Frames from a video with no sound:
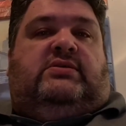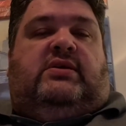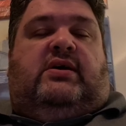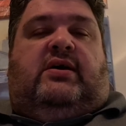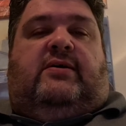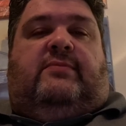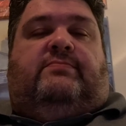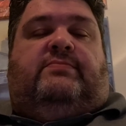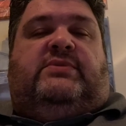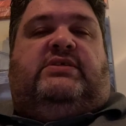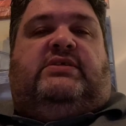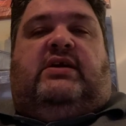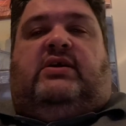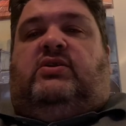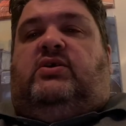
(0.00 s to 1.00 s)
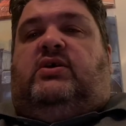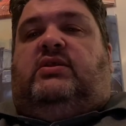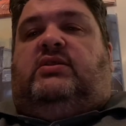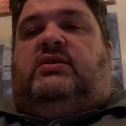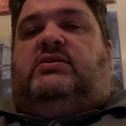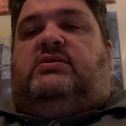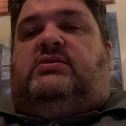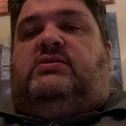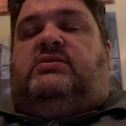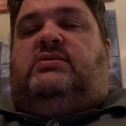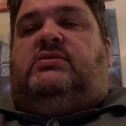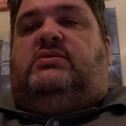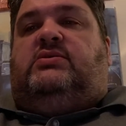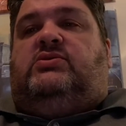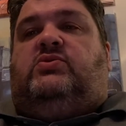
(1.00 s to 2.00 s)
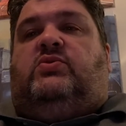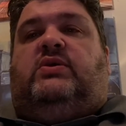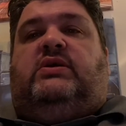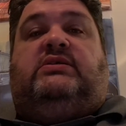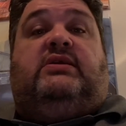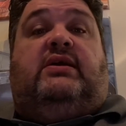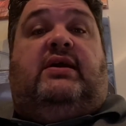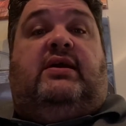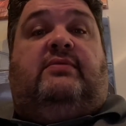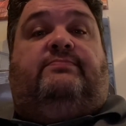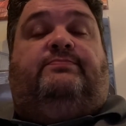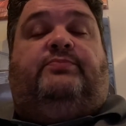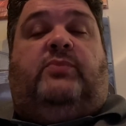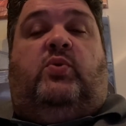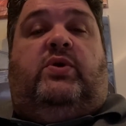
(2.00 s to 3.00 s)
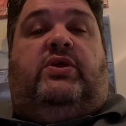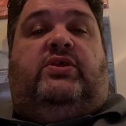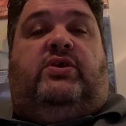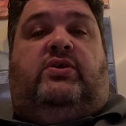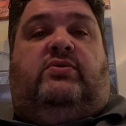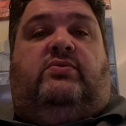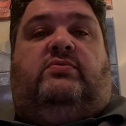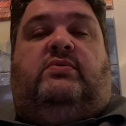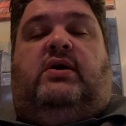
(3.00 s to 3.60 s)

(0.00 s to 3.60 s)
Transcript: to take a look at these stories again with you.